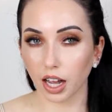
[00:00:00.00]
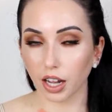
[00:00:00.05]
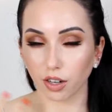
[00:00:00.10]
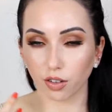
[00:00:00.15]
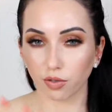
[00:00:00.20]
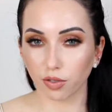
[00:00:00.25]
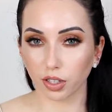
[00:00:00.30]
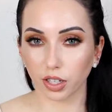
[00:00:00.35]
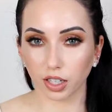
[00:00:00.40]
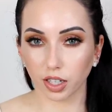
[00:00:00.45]
I
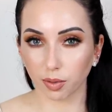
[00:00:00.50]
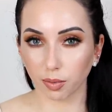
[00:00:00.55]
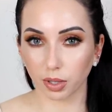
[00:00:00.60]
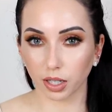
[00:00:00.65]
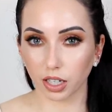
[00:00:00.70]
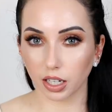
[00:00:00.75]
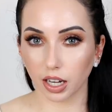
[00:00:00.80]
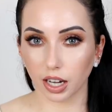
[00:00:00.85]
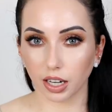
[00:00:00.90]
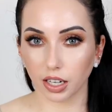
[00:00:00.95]
don't feel like I'm
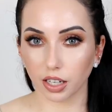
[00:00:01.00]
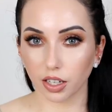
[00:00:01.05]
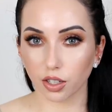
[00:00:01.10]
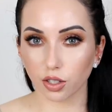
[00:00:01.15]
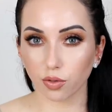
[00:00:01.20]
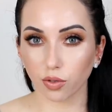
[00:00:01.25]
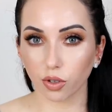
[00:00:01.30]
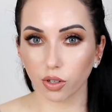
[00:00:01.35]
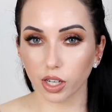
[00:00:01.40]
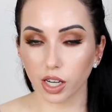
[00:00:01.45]
getting any
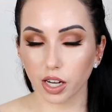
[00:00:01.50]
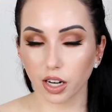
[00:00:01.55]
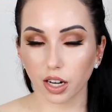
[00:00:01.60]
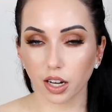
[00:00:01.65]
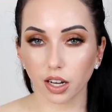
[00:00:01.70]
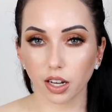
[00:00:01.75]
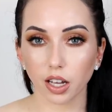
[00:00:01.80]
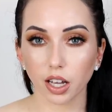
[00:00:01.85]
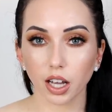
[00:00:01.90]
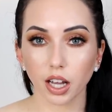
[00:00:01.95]

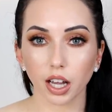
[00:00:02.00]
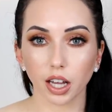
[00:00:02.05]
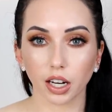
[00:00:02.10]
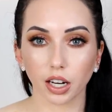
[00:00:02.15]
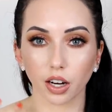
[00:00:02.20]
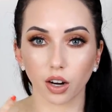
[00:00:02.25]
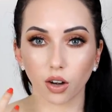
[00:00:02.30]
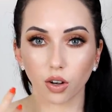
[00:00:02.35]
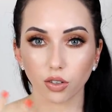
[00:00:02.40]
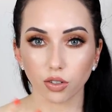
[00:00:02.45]
exfoliating, and
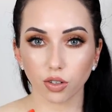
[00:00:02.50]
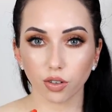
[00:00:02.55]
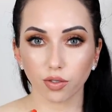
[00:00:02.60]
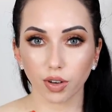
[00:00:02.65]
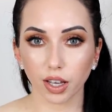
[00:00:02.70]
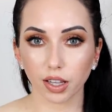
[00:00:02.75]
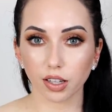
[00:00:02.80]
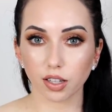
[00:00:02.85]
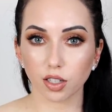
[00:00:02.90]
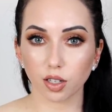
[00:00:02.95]
I also
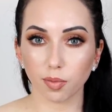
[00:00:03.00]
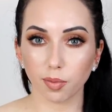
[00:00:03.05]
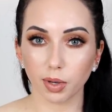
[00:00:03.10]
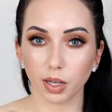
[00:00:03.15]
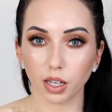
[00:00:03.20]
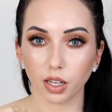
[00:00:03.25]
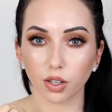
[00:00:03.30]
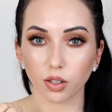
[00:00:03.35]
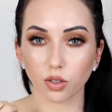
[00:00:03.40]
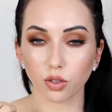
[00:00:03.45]
find this to
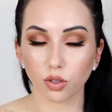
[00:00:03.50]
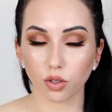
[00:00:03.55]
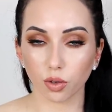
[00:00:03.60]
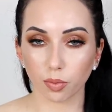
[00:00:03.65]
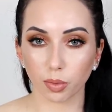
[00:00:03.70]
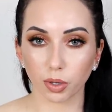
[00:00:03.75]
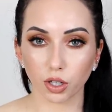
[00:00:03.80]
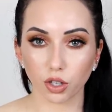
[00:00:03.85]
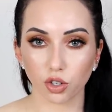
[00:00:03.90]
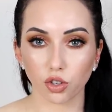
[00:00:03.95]
be
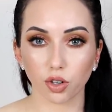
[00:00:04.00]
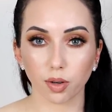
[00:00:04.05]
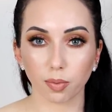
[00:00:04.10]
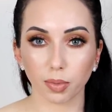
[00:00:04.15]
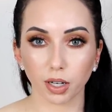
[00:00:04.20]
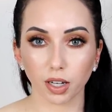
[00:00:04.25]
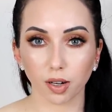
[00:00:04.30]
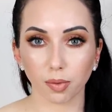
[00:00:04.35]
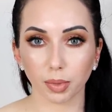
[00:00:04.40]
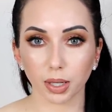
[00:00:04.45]
super
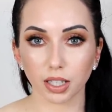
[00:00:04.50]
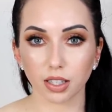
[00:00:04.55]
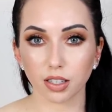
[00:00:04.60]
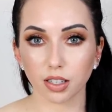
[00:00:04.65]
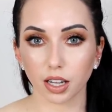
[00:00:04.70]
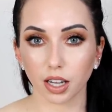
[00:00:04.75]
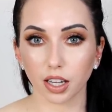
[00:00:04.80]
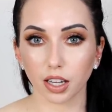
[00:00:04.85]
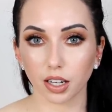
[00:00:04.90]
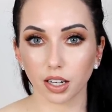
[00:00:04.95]
stripping on my
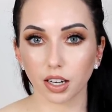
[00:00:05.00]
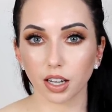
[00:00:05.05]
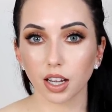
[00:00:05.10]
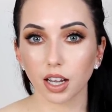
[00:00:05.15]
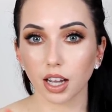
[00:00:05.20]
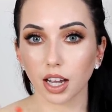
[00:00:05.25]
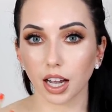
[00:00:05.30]
skin.